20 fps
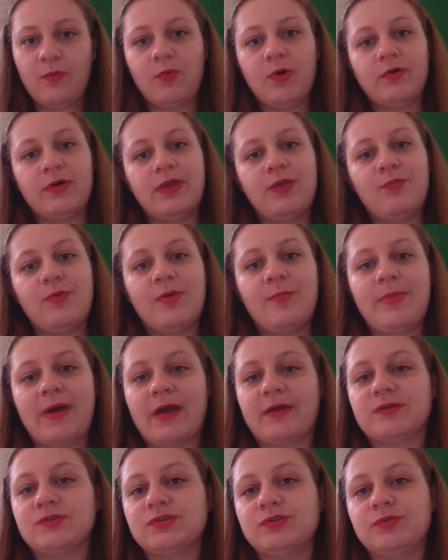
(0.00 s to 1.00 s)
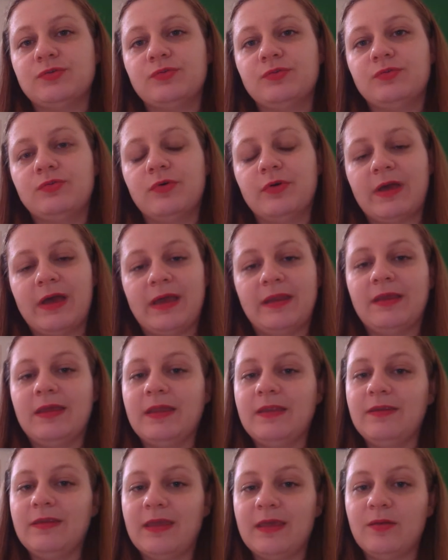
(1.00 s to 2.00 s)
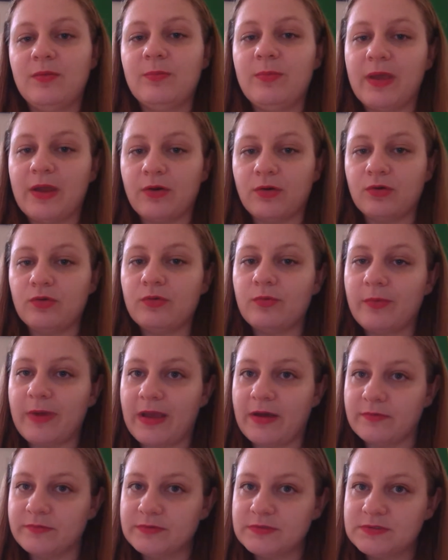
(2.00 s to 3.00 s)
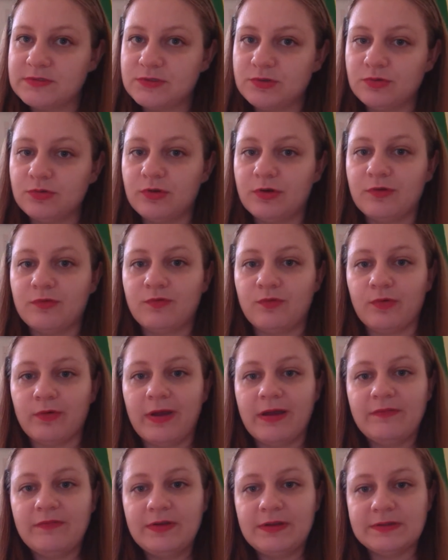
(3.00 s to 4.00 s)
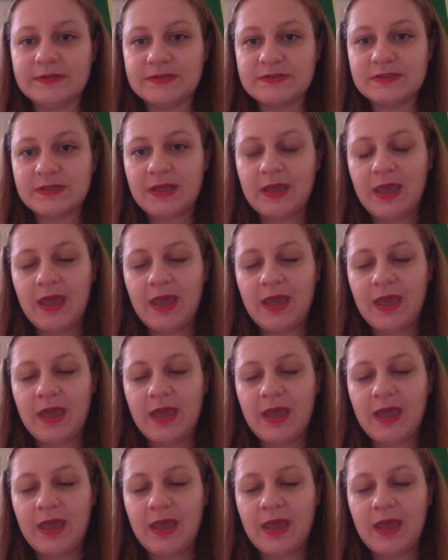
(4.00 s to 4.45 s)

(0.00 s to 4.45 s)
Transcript: Well, he went back to look at Indian burial grounds to look for evidence.